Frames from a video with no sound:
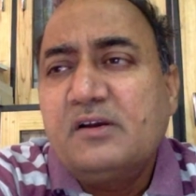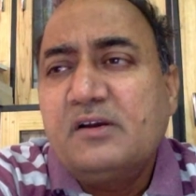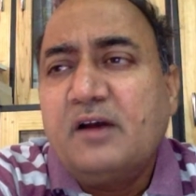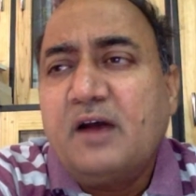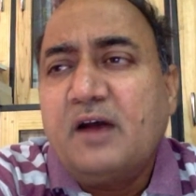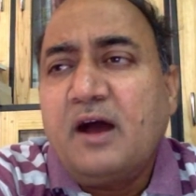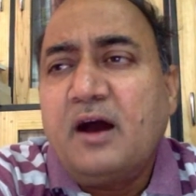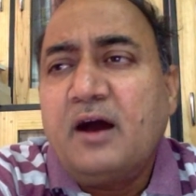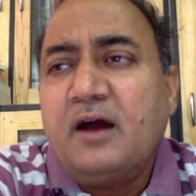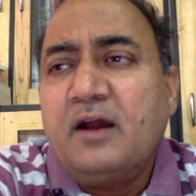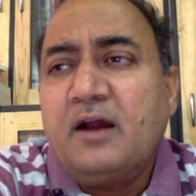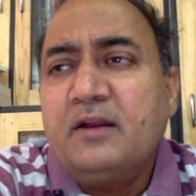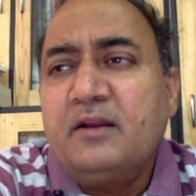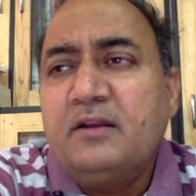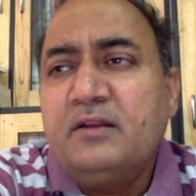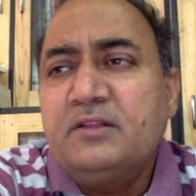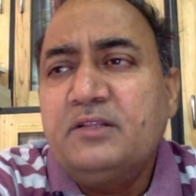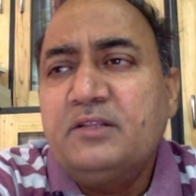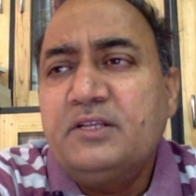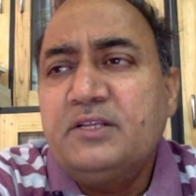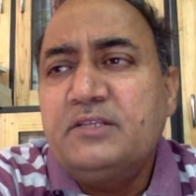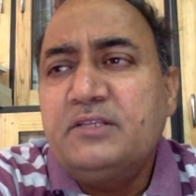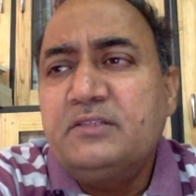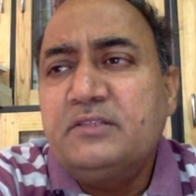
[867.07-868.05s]
All
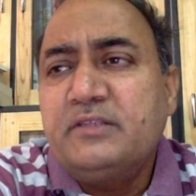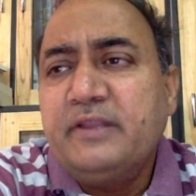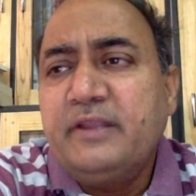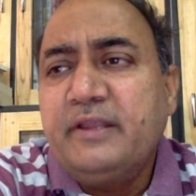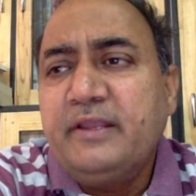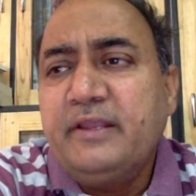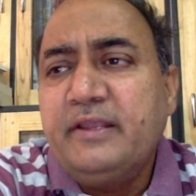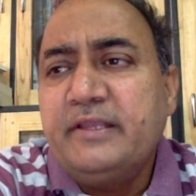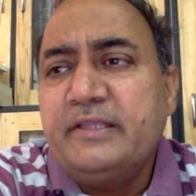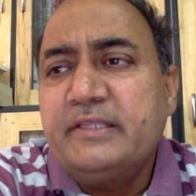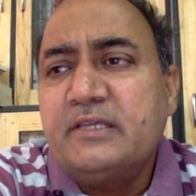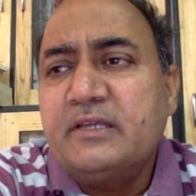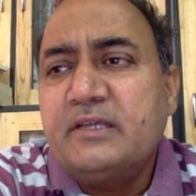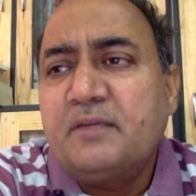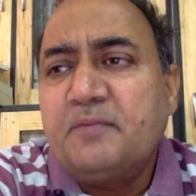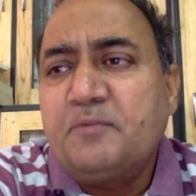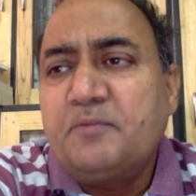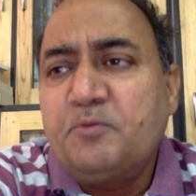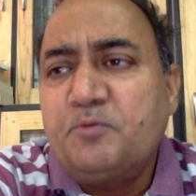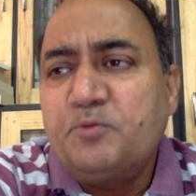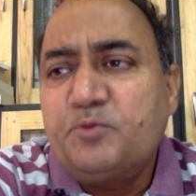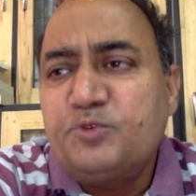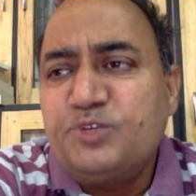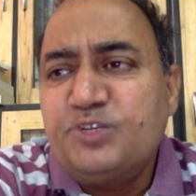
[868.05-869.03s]
these three either are
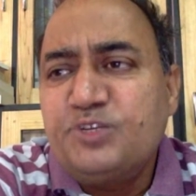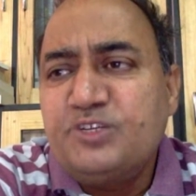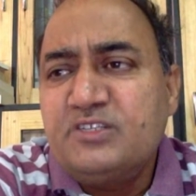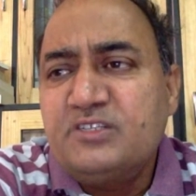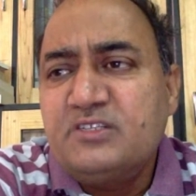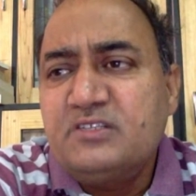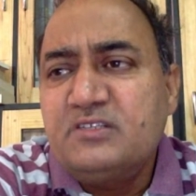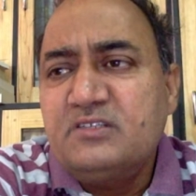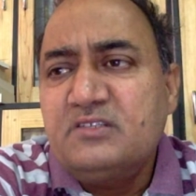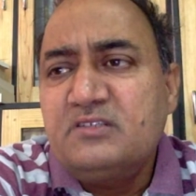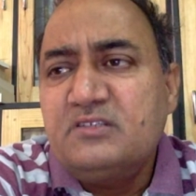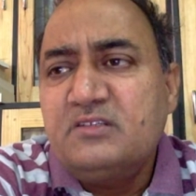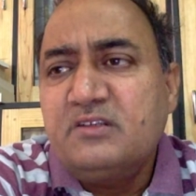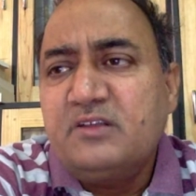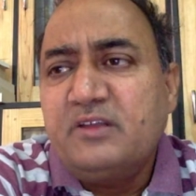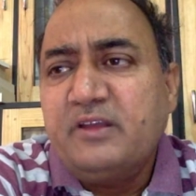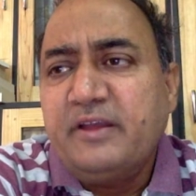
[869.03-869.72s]
propositions.